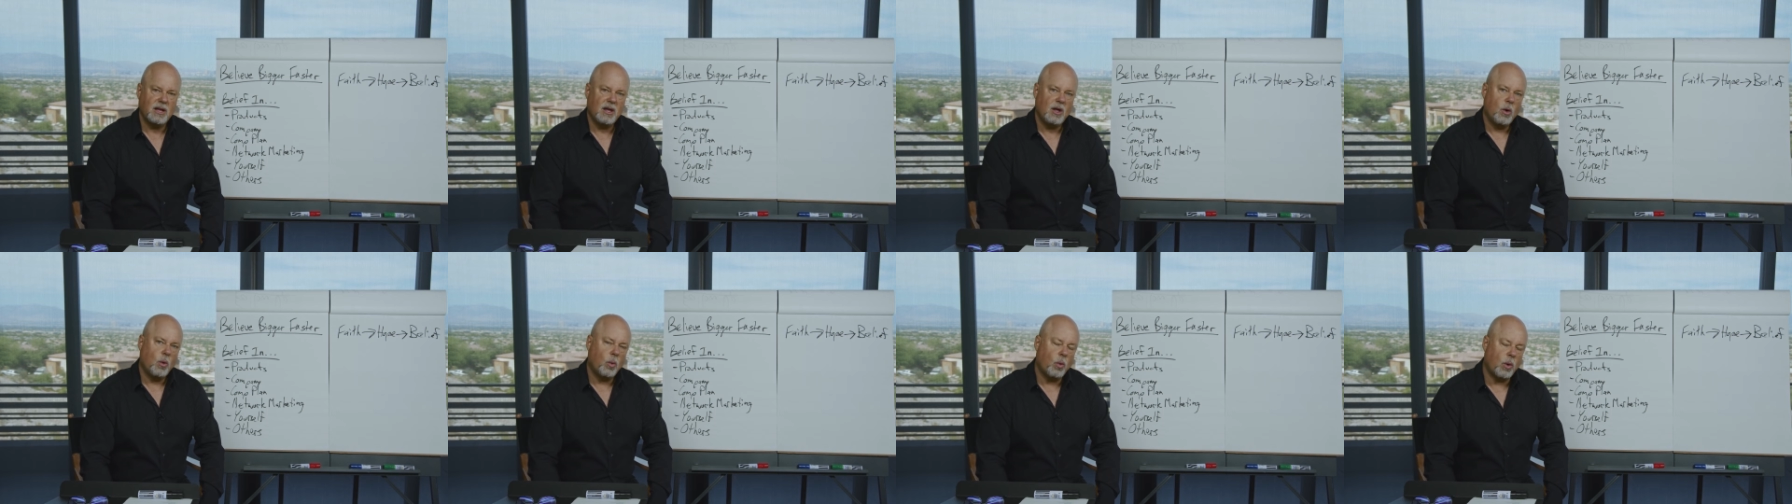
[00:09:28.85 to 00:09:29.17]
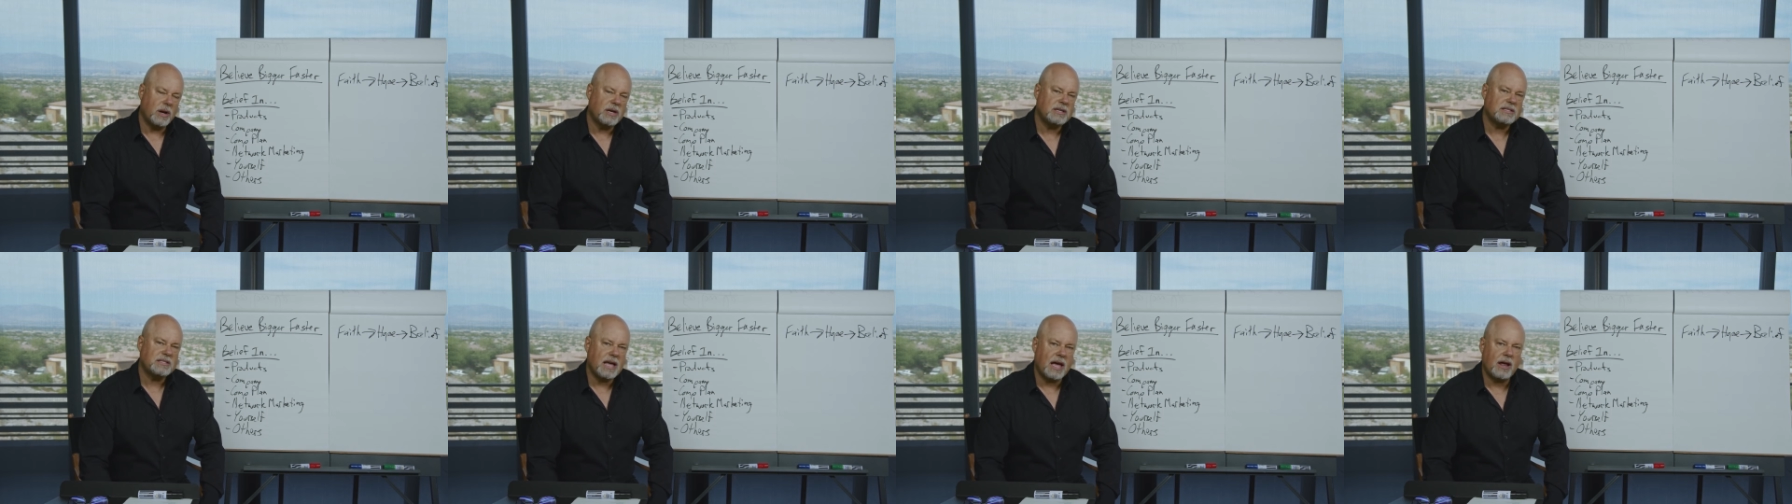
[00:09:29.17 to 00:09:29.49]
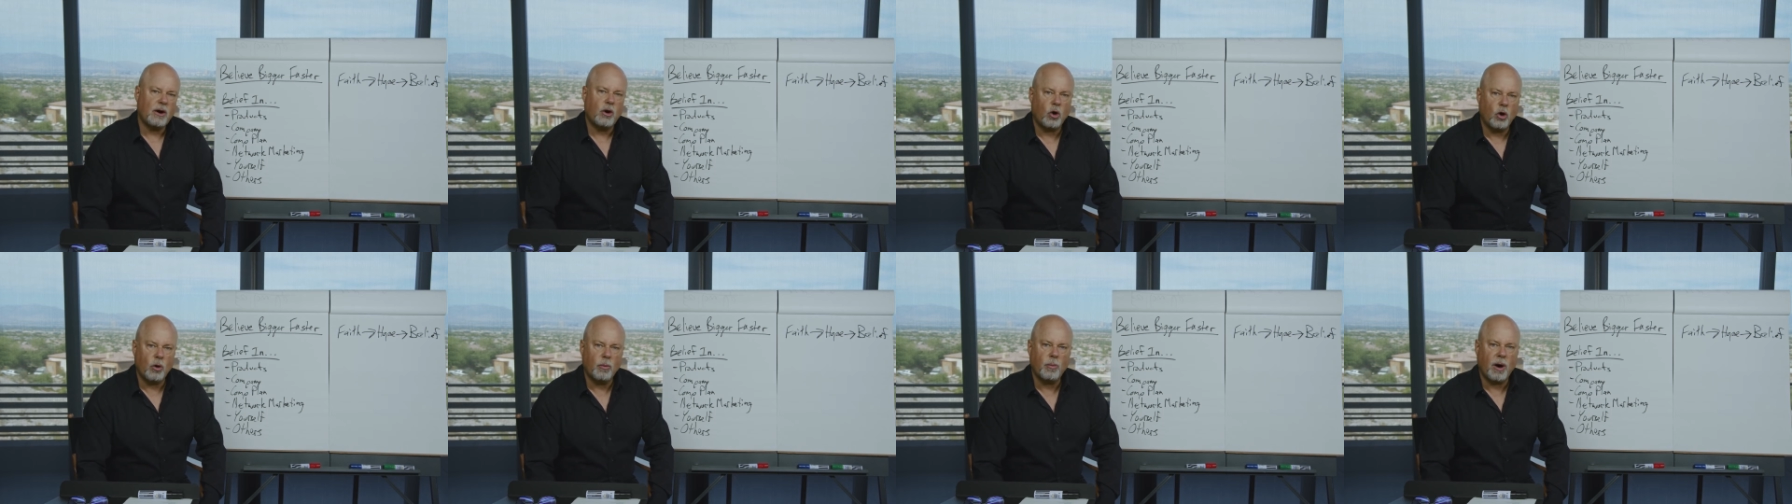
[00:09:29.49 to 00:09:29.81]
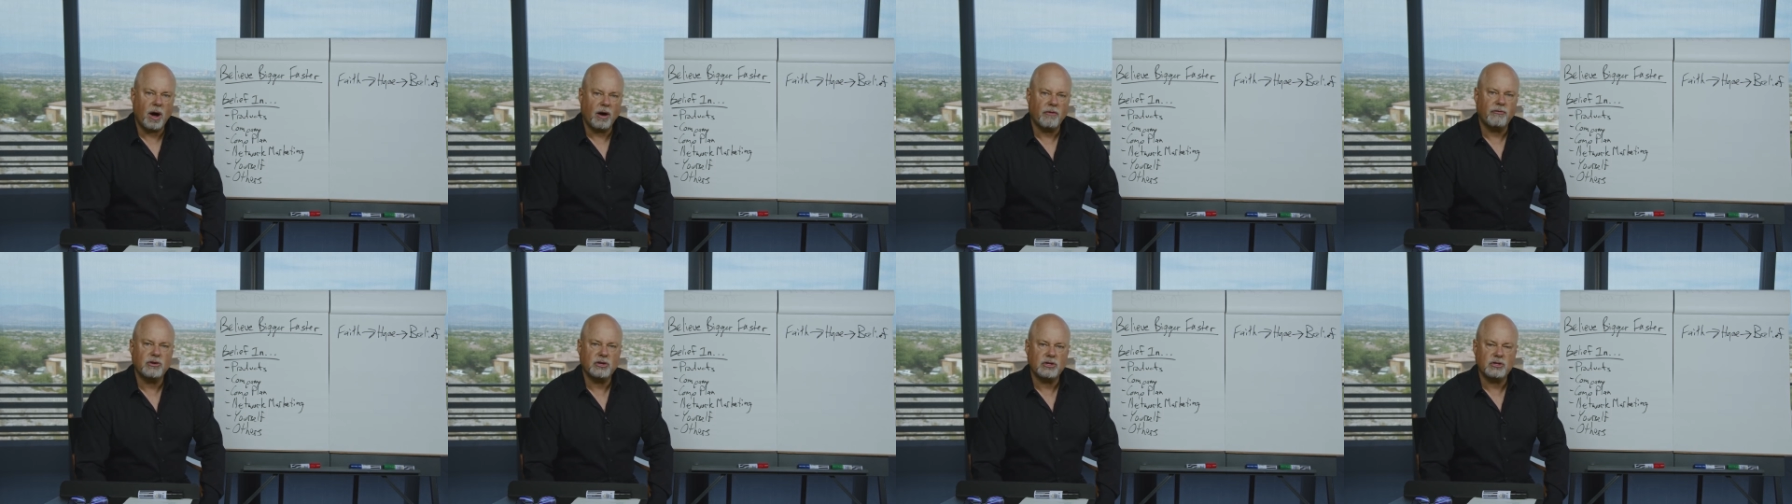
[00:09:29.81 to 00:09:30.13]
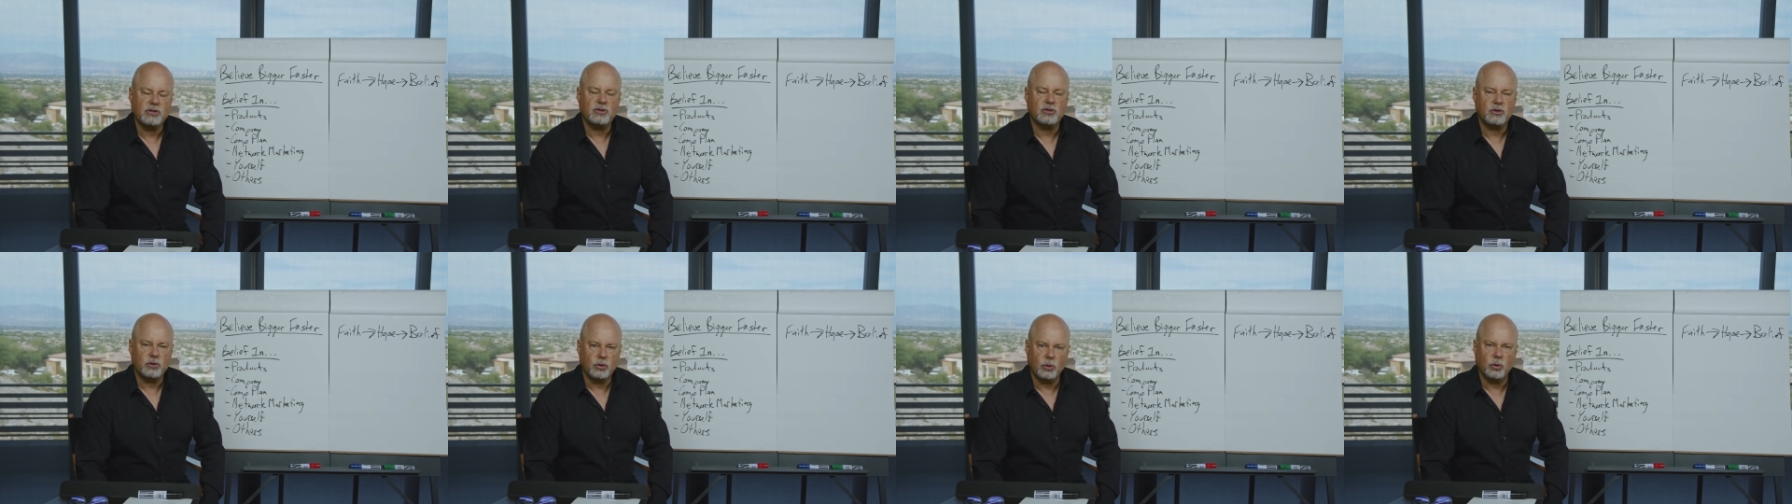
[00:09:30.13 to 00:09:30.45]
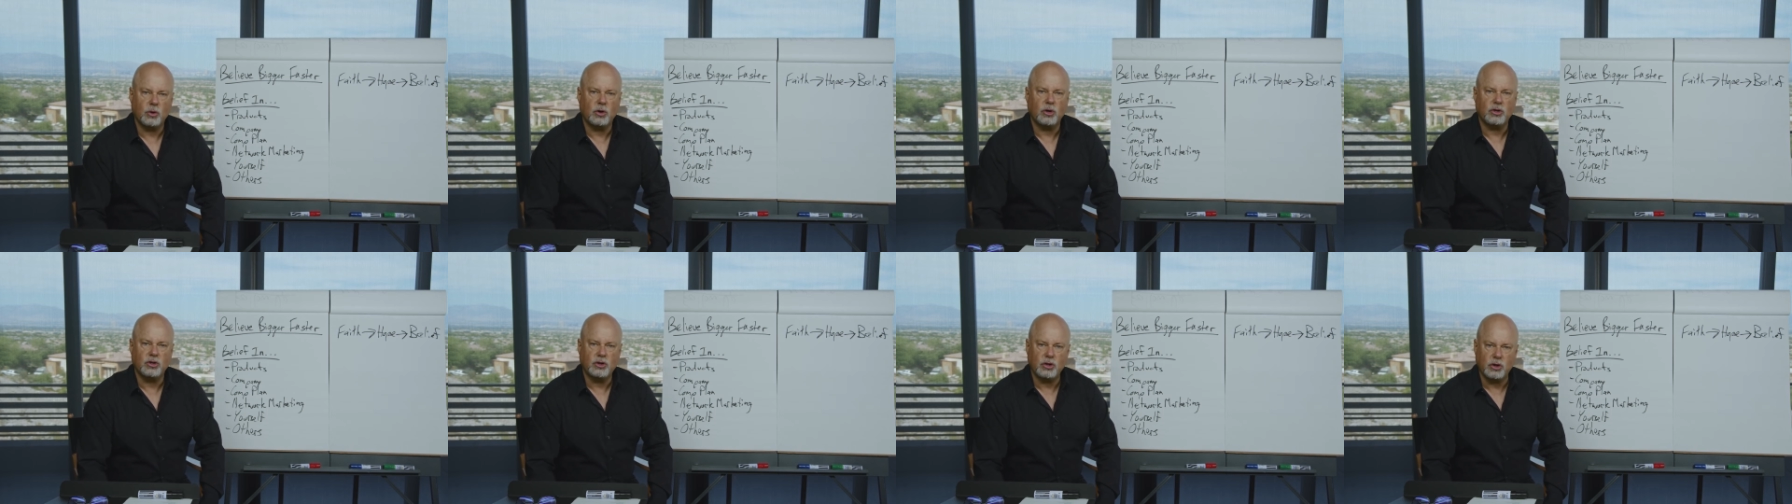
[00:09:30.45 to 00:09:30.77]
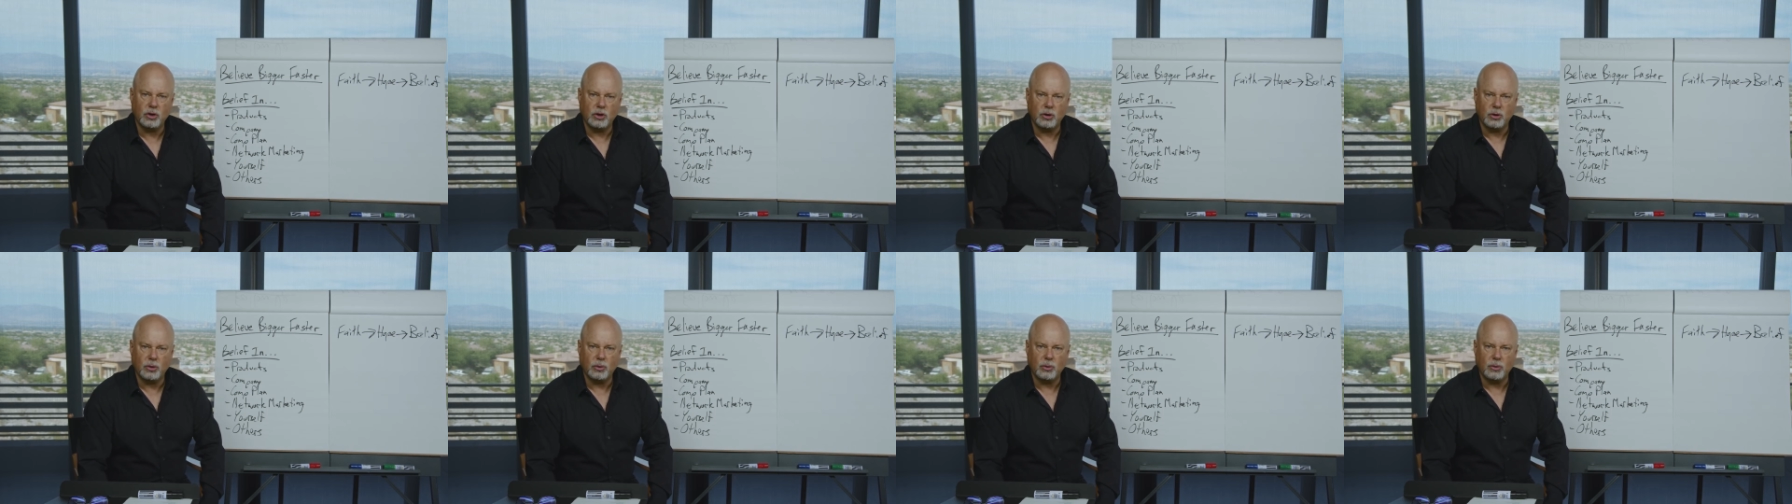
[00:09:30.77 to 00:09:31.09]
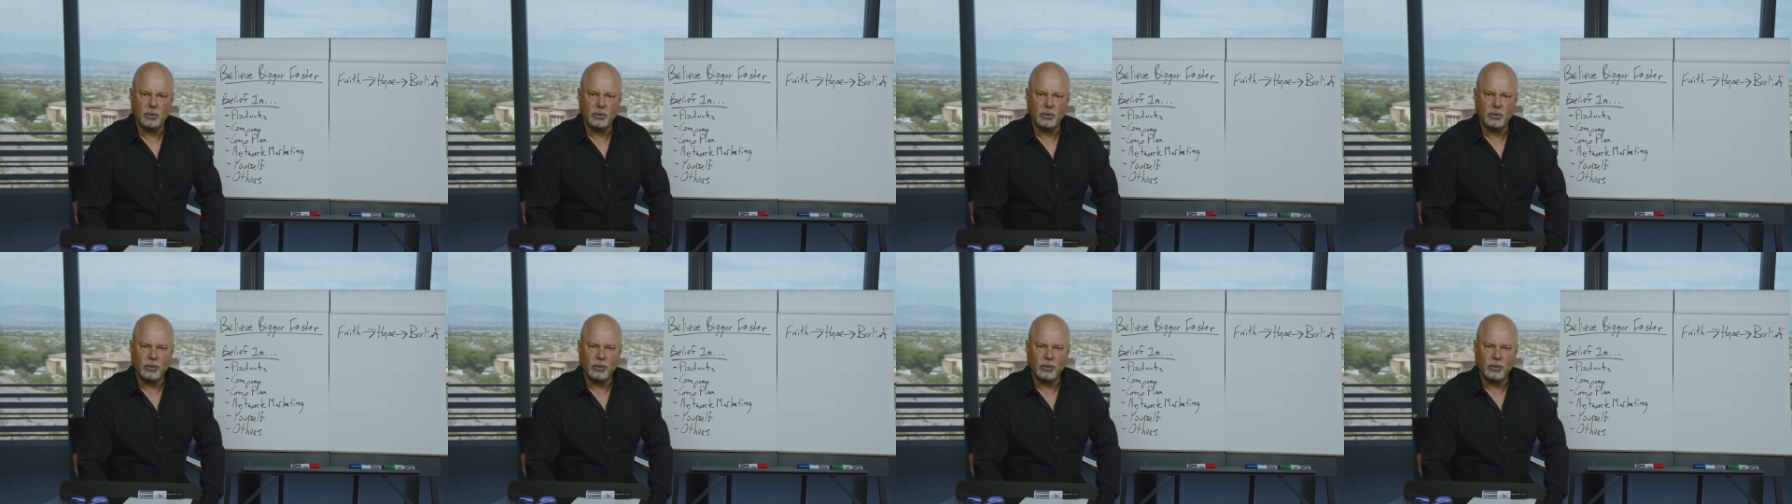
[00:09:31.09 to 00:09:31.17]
What does that home office tour do?